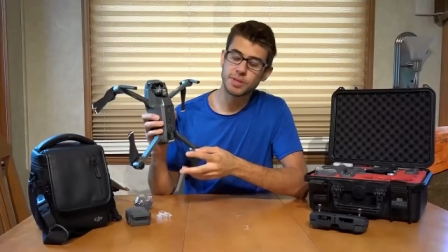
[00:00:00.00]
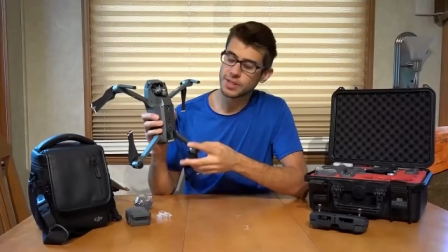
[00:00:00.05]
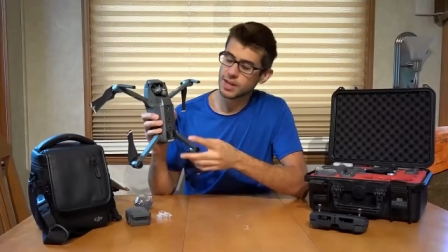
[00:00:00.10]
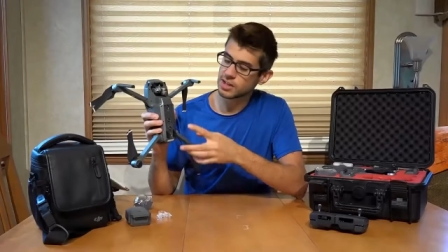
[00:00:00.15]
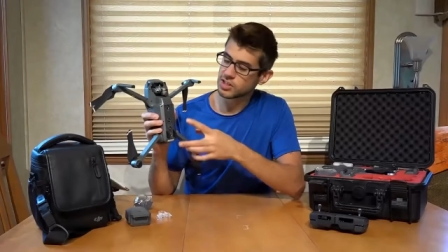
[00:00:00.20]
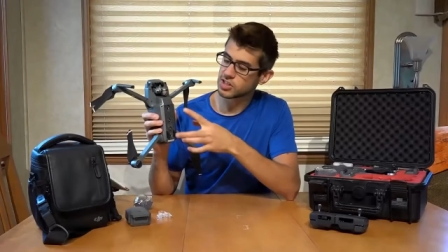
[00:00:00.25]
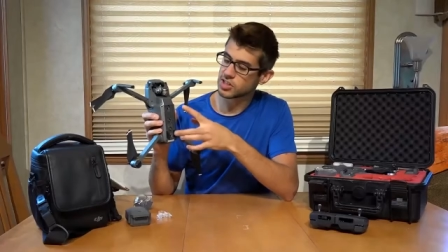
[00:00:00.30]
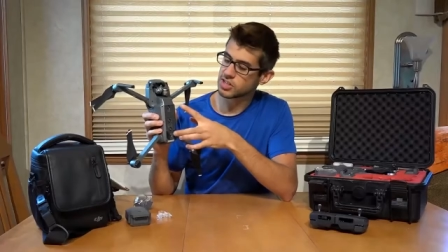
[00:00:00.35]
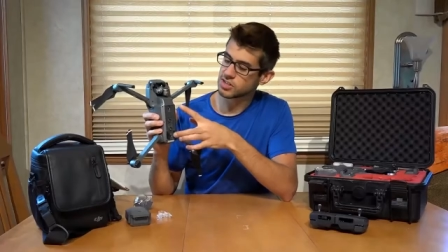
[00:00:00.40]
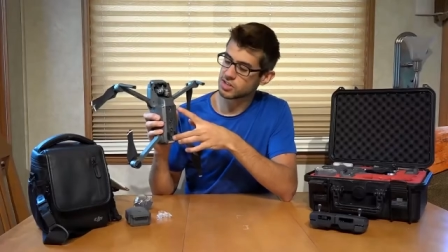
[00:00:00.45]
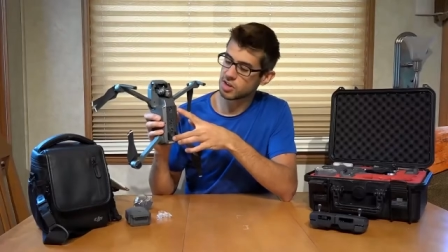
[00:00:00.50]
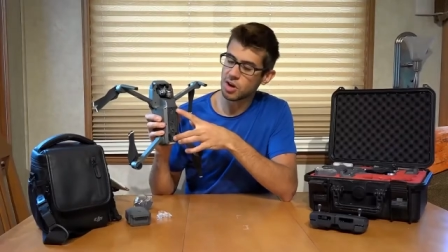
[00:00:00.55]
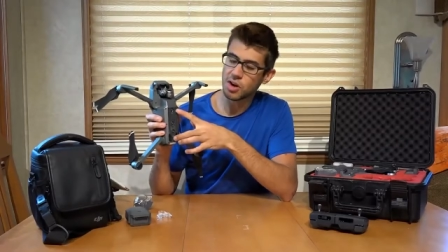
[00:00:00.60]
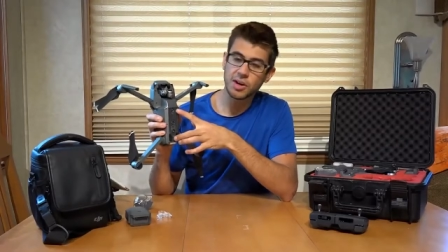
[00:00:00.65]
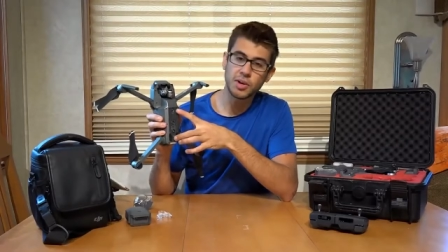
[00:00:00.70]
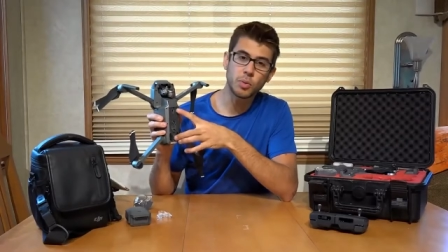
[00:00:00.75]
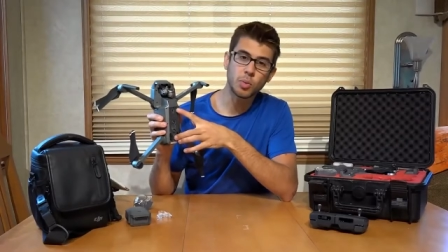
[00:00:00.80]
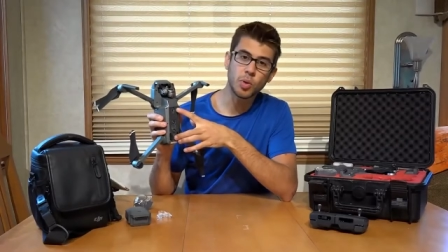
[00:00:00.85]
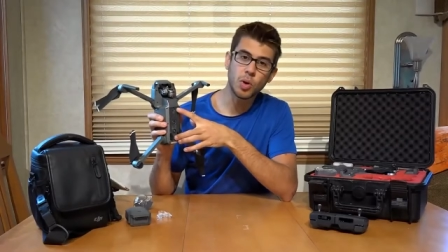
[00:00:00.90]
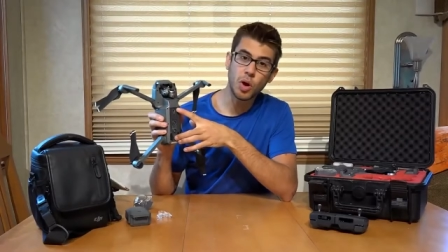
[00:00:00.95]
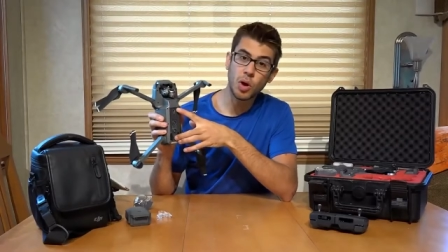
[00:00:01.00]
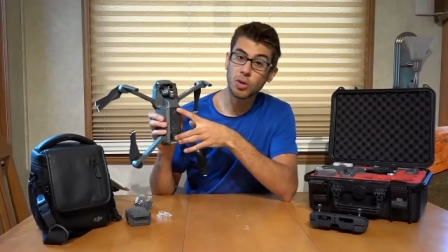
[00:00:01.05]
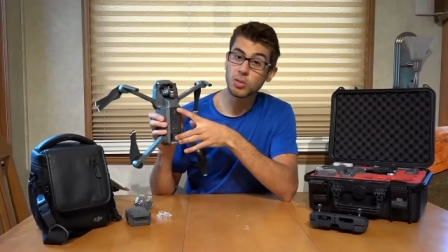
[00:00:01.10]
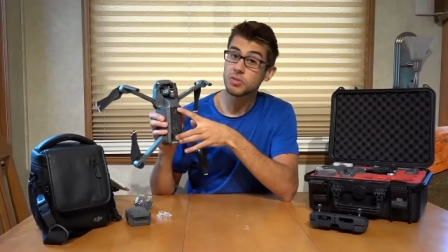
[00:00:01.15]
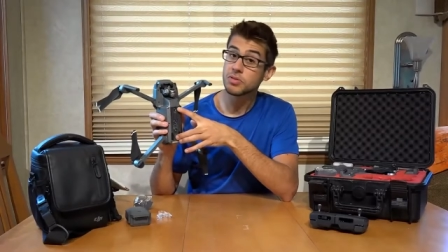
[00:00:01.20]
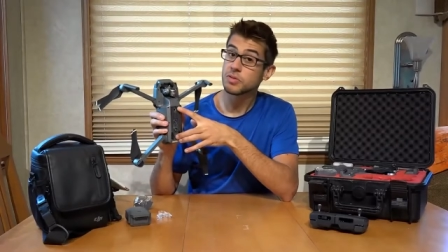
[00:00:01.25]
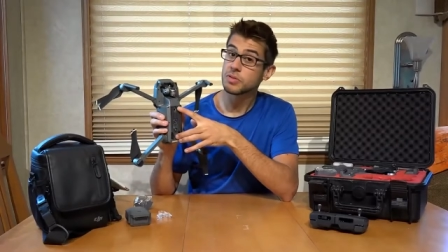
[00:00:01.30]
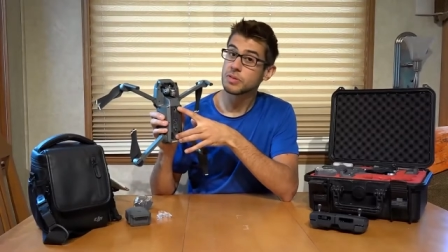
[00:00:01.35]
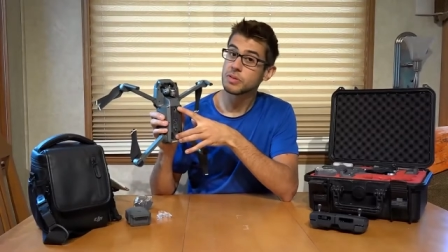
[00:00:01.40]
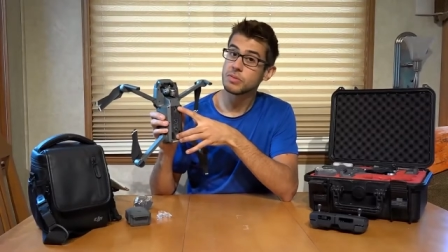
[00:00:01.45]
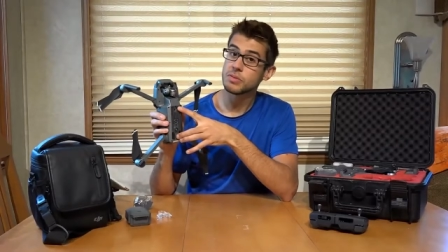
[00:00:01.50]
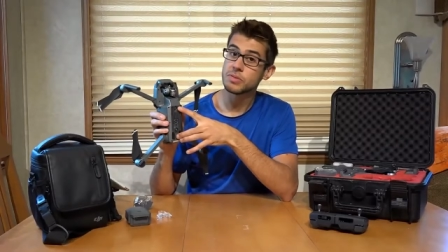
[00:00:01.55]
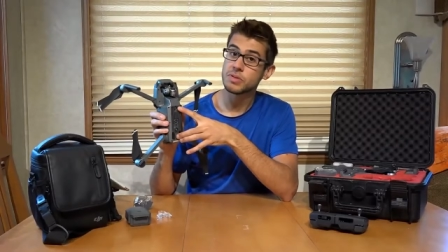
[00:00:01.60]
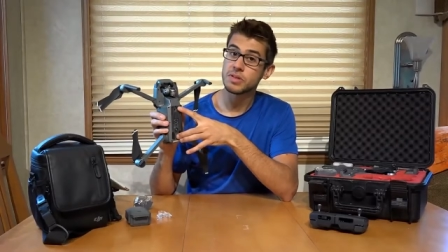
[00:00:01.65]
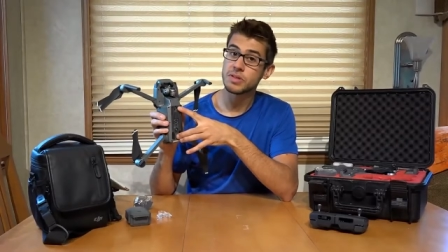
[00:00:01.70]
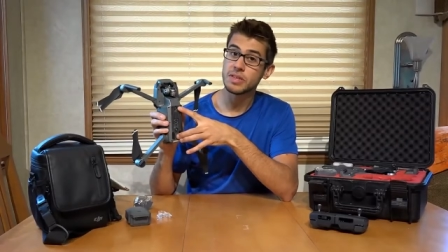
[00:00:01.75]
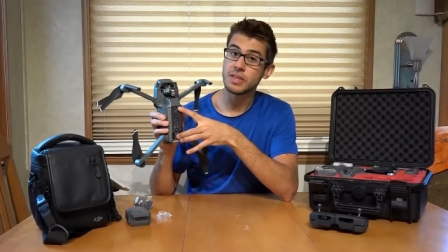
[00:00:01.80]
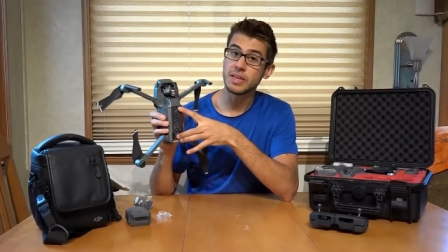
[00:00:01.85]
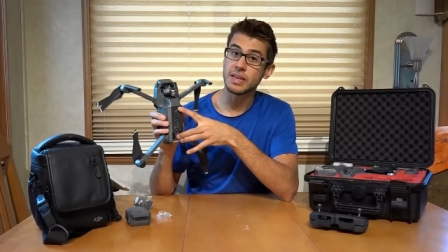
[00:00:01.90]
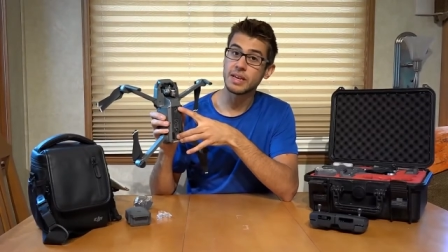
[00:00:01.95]
protection is on, it will also use
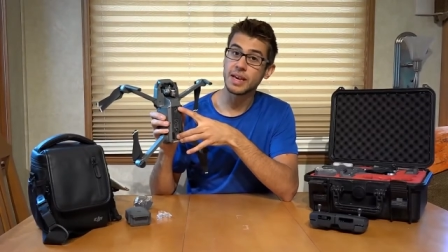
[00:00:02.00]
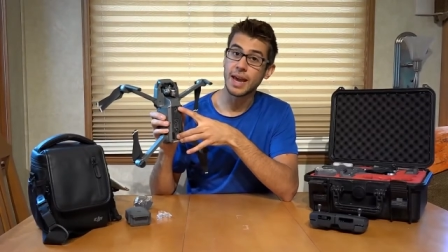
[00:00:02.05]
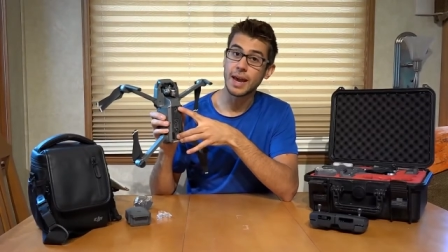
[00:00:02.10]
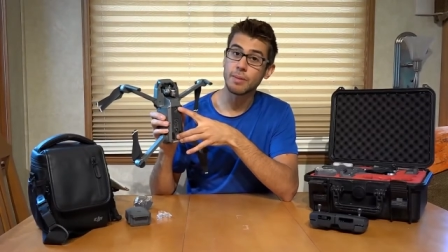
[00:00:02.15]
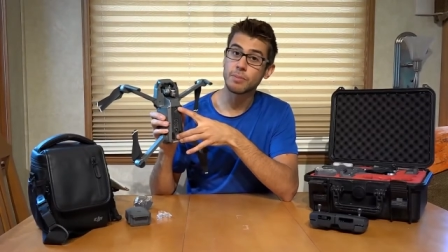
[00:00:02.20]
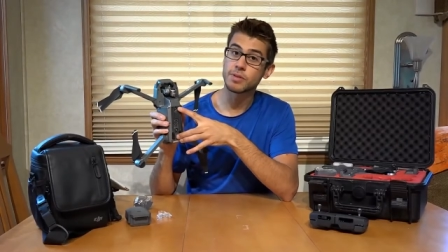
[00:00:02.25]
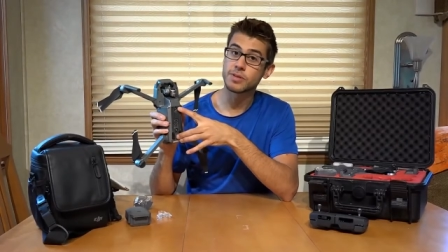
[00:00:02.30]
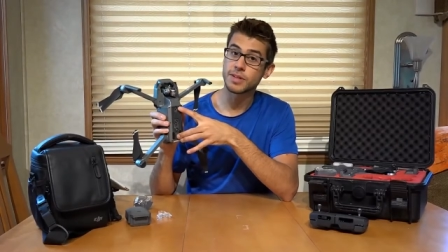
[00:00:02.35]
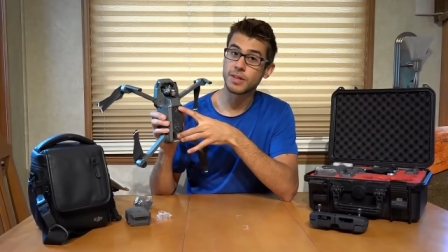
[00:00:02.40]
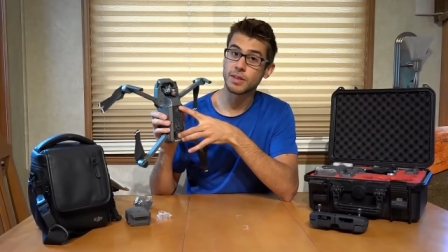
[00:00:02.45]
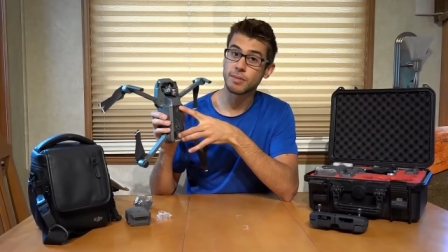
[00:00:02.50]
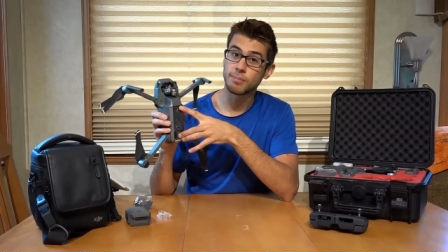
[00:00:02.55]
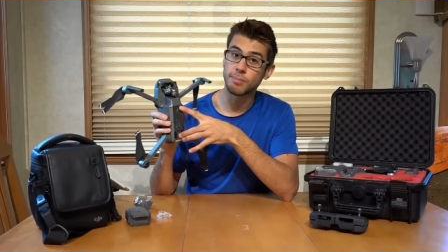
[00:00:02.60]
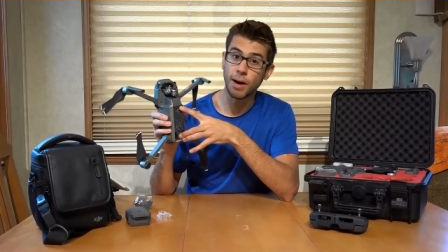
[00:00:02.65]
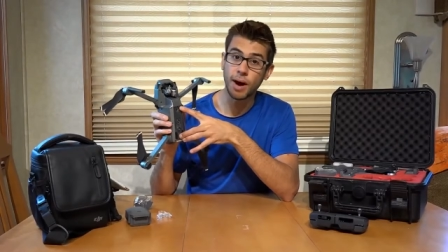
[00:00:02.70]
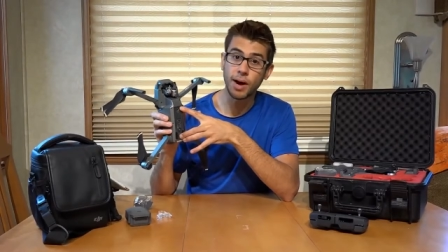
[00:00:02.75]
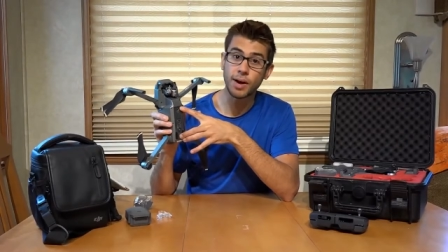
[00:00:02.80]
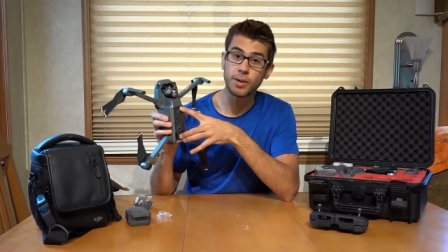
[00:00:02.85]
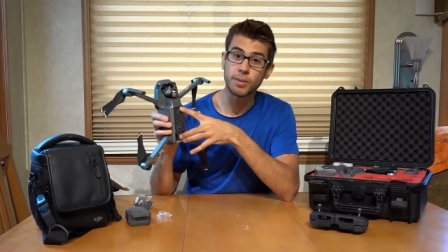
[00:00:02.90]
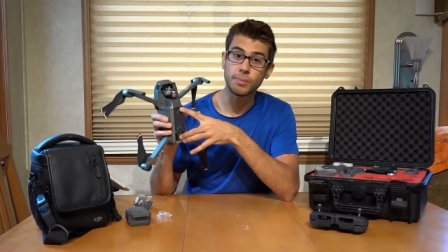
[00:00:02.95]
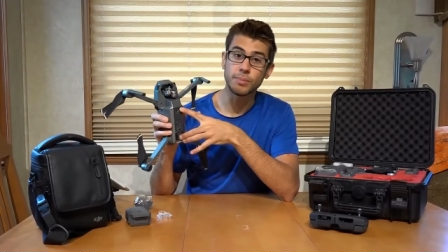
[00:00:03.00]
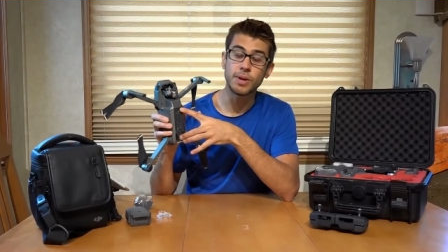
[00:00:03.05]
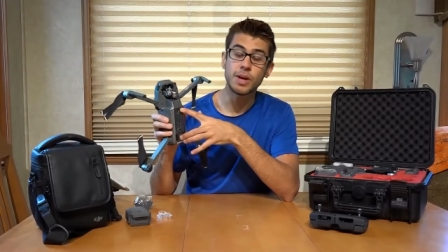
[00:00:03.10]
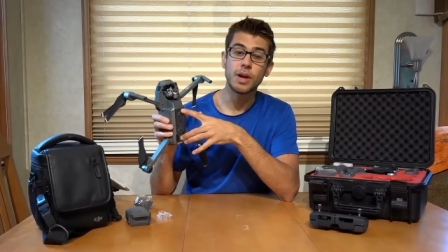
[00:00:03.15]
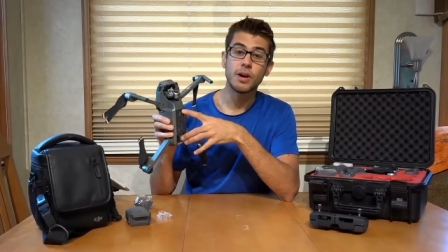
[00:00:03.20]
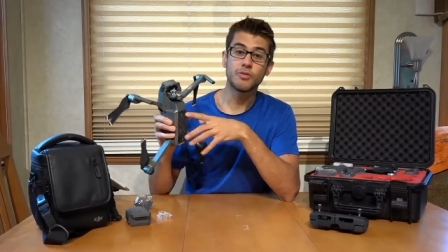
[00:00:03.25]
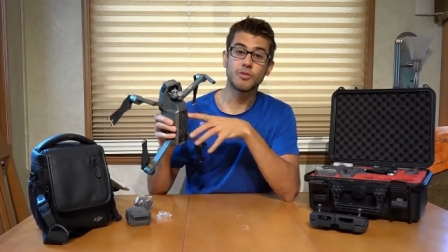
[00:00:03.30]
the cameras on the bottom